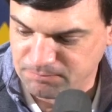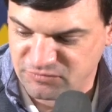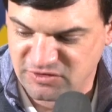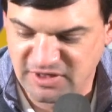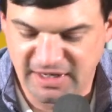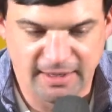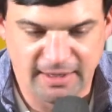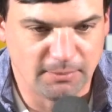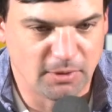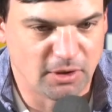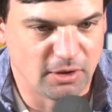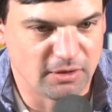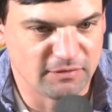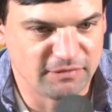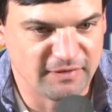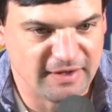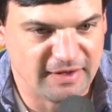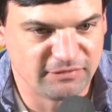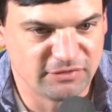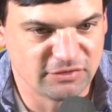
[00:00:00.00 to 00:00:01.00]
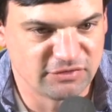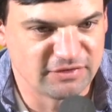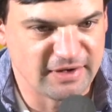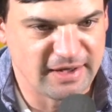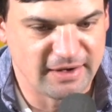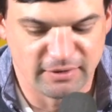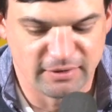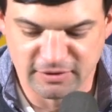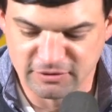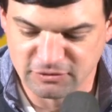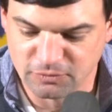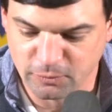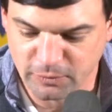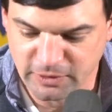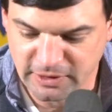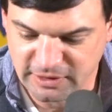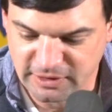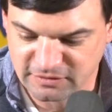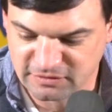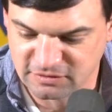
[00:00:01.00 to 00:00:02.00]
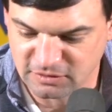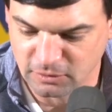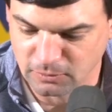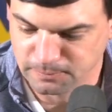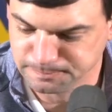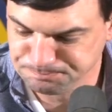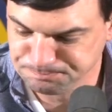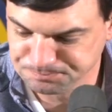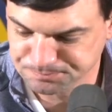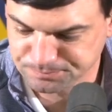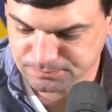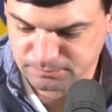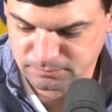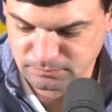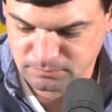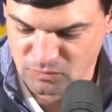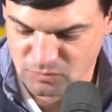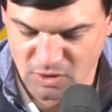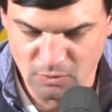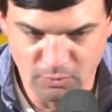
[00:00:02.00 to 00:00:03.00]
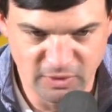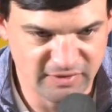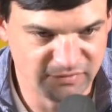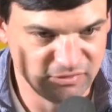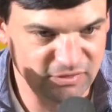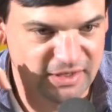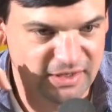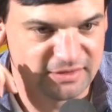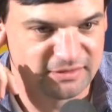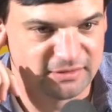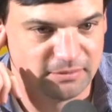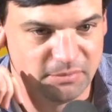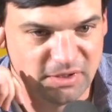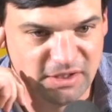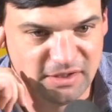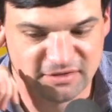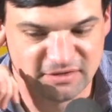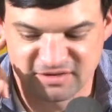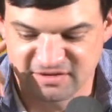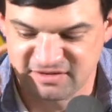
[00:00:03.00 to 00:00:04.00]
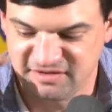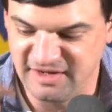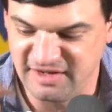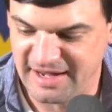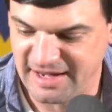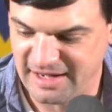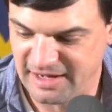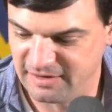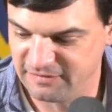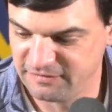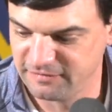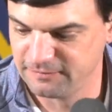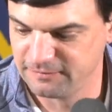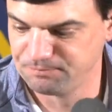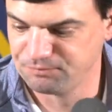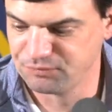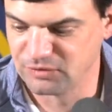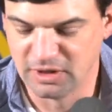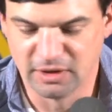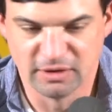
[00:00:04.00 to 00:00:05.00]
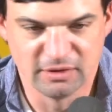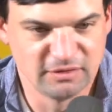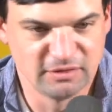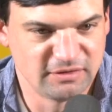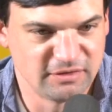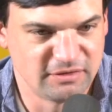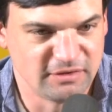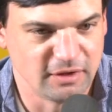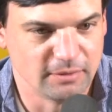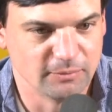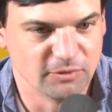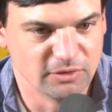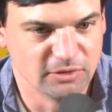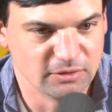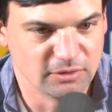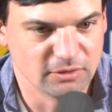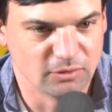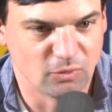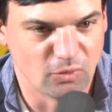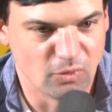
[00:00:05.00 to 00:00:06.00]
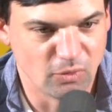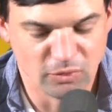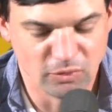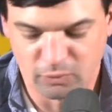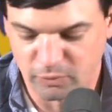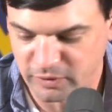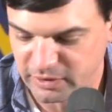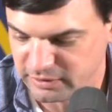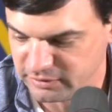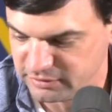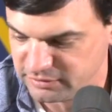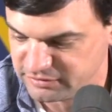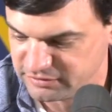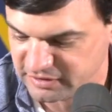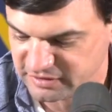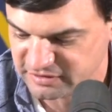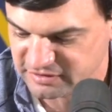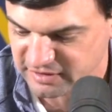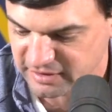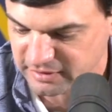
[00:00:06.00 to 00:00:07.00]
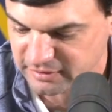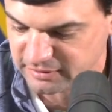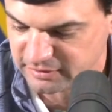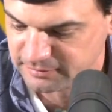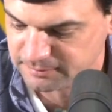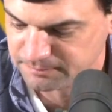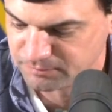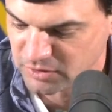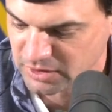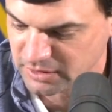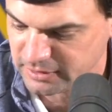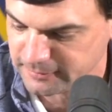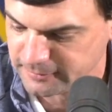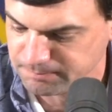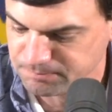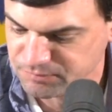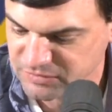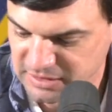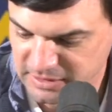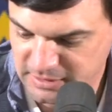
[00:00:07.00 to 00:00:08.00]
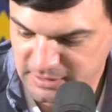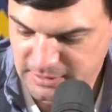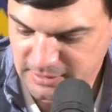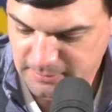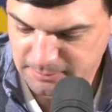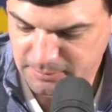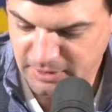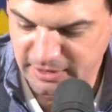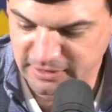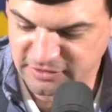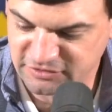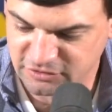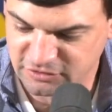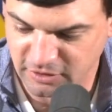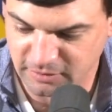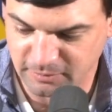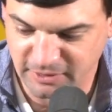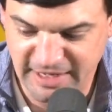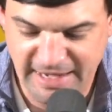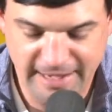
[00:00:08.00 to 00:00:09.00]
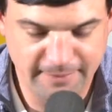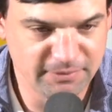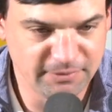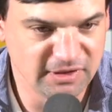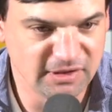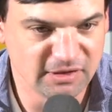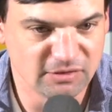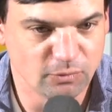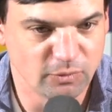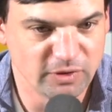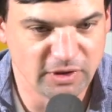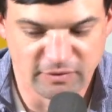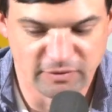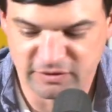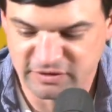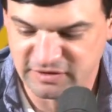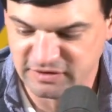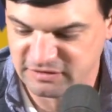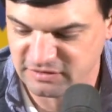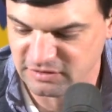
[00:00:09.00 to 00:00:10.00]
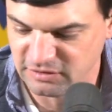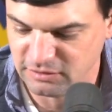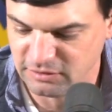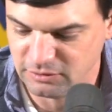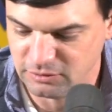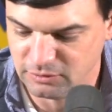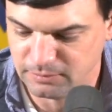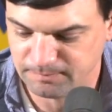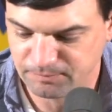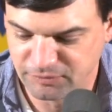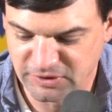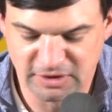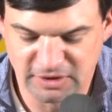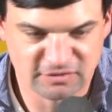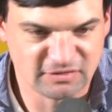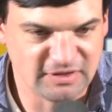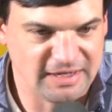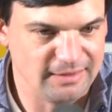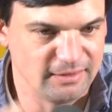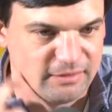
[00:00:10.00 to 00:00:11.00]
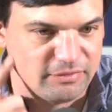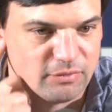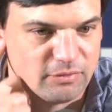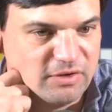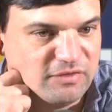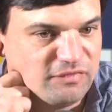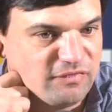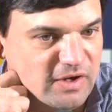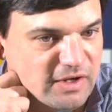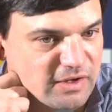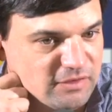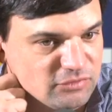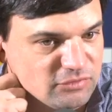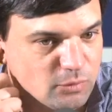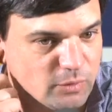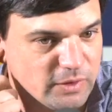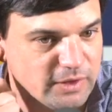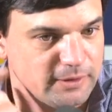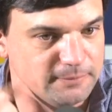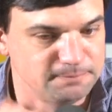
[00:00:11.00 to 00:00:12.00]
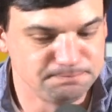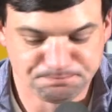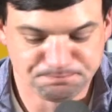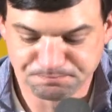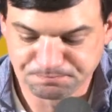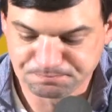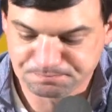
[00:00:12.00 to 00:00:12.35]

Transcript: time off after Saturday's win. So we have yet to meet as a staff to determine award winners, et cetera. But extremely happy to get the win over TCU. Solid three-phase win.